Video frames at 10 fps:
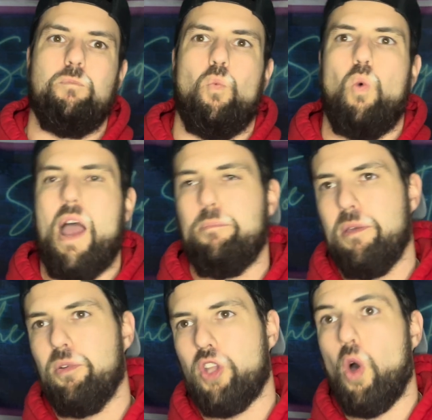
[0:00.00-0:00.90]
why
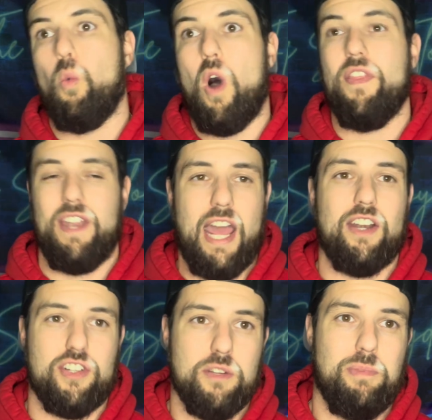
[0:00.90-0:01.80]
people don't want the
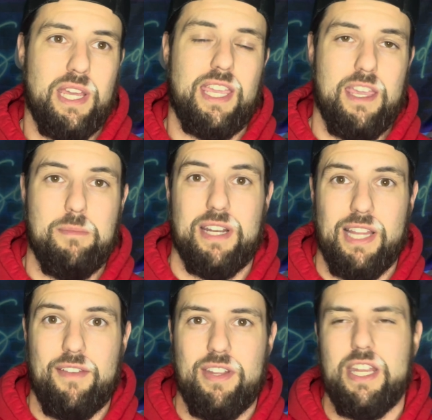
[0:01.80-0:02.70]
Niners to pick him at
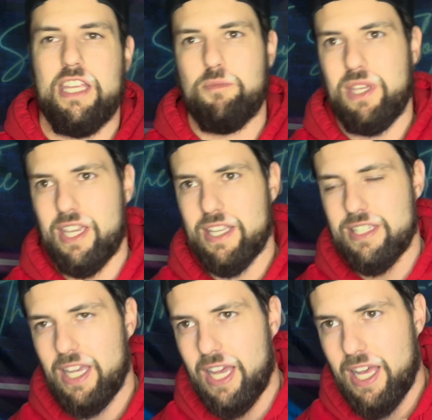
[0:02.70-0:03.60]
11 is
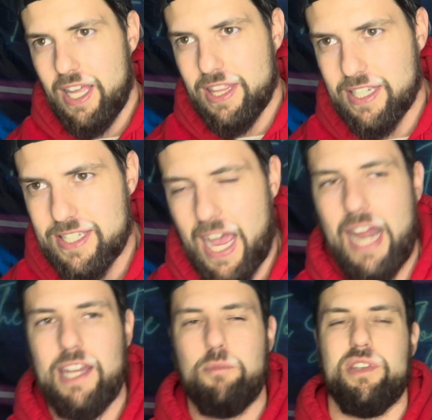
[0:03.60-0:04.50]
because the tight
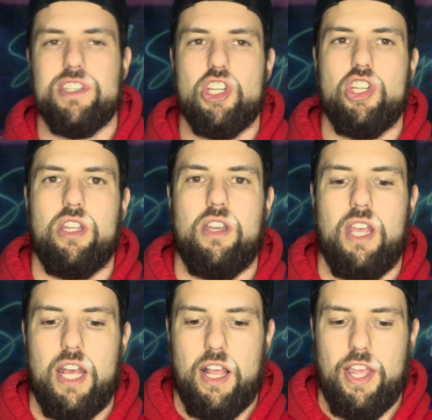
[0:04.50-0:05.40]
end position
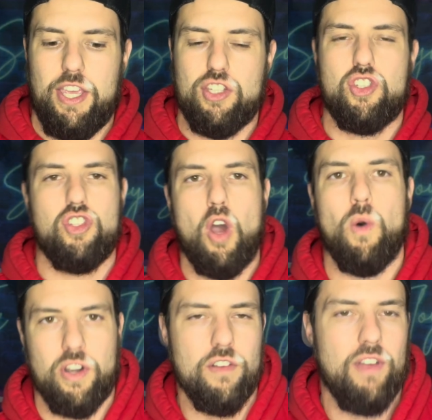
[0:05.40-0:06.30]
is so
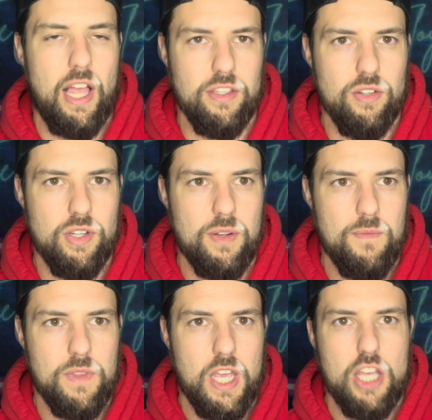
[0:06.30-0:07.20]
undervalued.
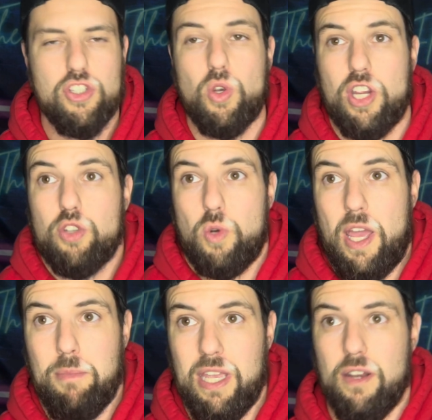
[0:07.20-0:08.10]
So here's what I
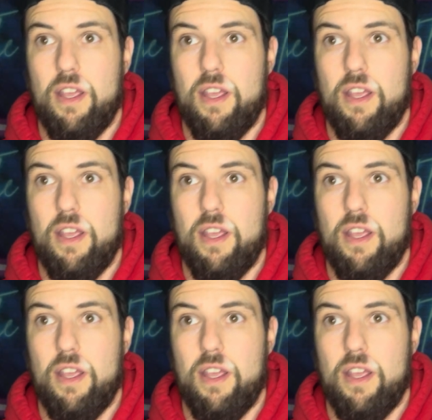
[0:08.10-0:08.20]
mean.